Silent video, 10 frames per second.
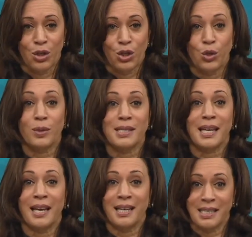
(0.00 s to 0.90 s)

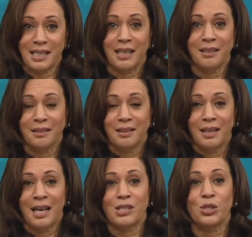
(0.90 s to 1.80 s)
USAID
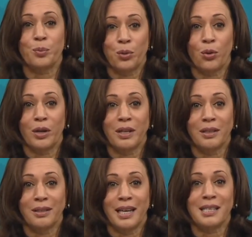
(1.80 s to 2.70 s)
has
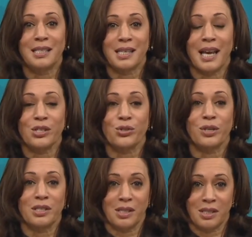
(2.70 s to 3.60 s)
deployed a disaster
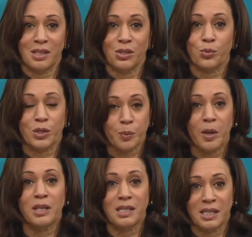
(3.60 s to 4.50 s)
assistance
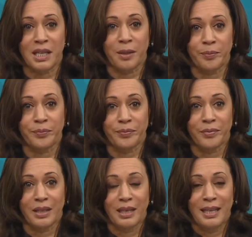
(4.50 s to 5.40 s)
response team.
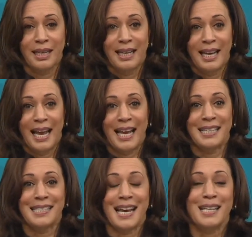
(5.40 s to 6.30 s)

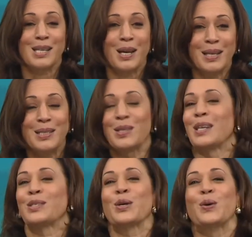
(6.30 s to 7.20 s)
And as I
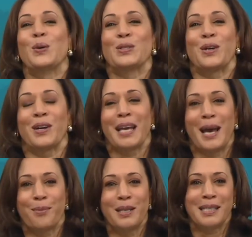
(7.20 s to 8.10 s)
had told our
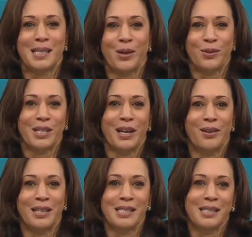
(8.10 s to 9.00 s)
cabinet
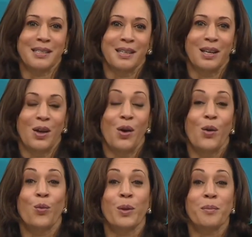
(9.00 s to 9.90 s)
secretaries,
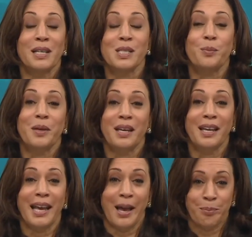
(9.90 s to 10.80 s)
we must
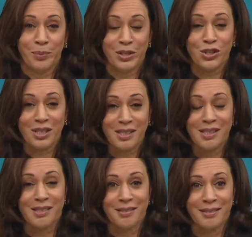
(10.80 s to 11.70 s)
be
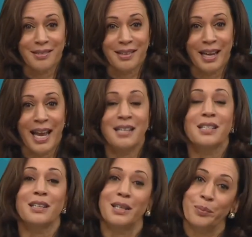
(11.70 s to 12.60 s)
ambitious and
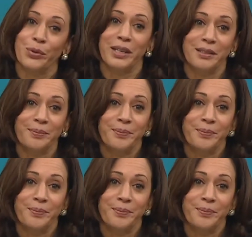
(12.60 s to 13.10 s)
deliberate.